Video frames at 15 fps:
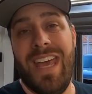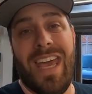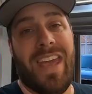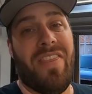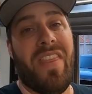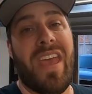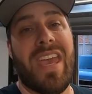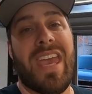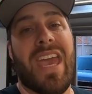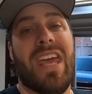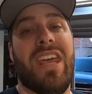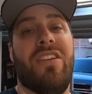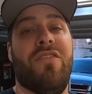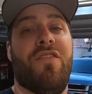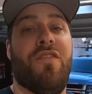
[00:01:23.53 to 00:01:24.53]
and they
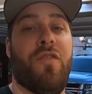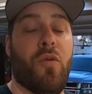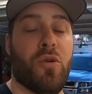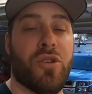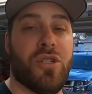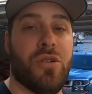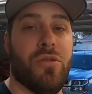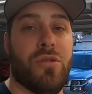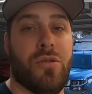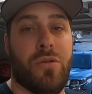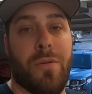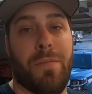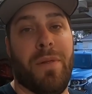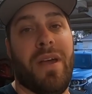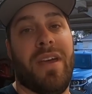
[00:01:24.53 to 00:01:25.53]
can't enforce you
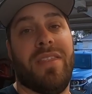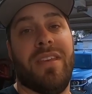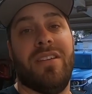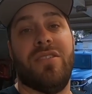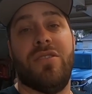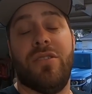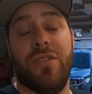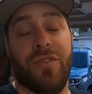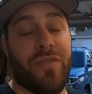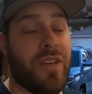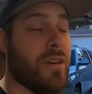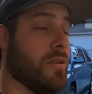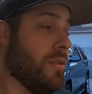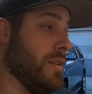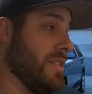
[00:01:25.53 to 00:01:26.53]
to apply things to your
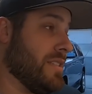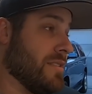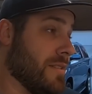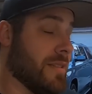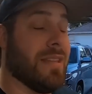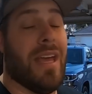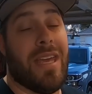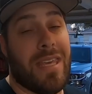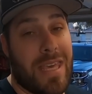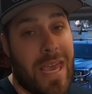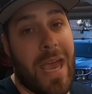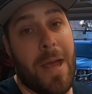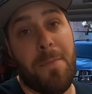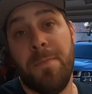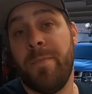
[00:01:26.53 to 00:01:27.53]
vehicle, at least not
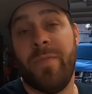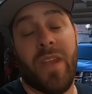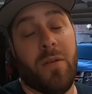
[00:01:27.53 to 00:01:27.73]
yet.